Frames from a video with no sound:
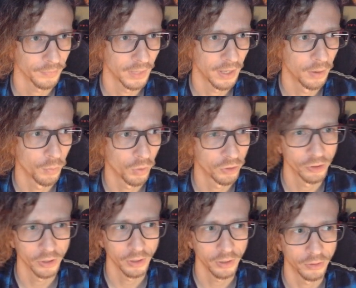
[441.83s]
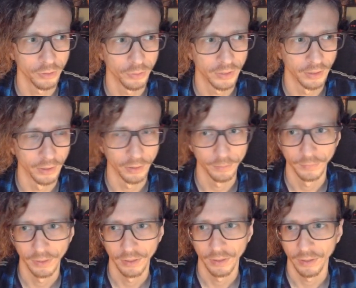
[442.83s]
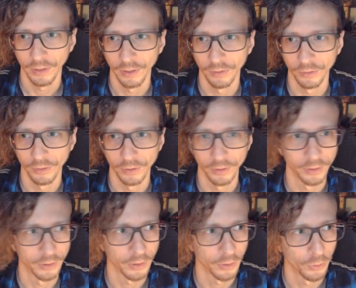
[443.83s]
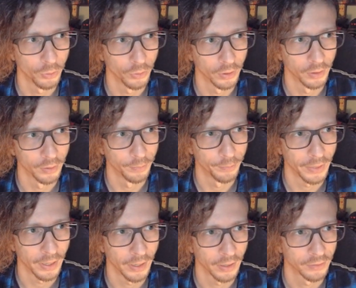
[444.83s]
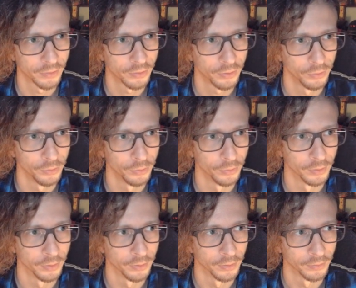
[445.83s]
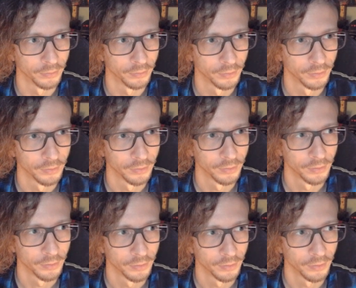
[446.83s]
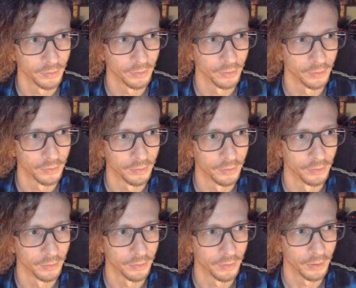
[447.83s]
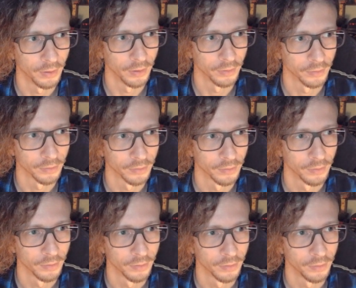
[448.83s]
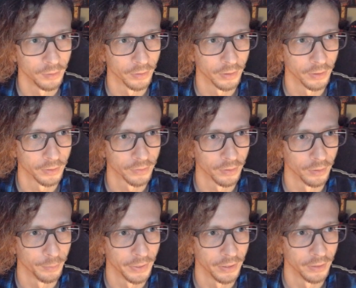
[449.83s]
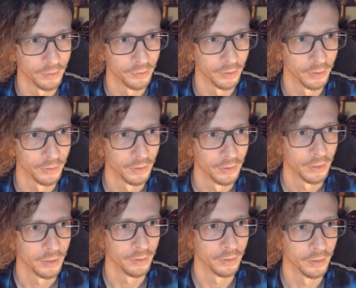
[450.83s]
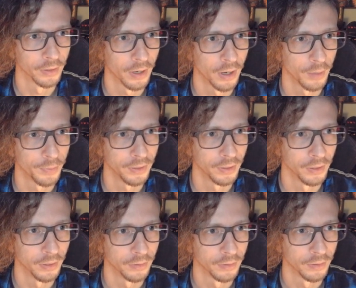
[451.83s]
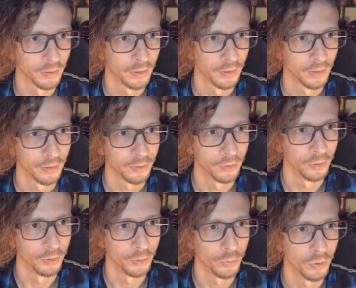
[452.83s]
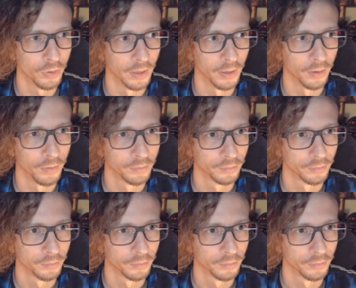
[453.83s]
And what you're going to do here is you're going to go uh, back to uh, the, the thing, your Kickstart page here. You're going to copy in your URL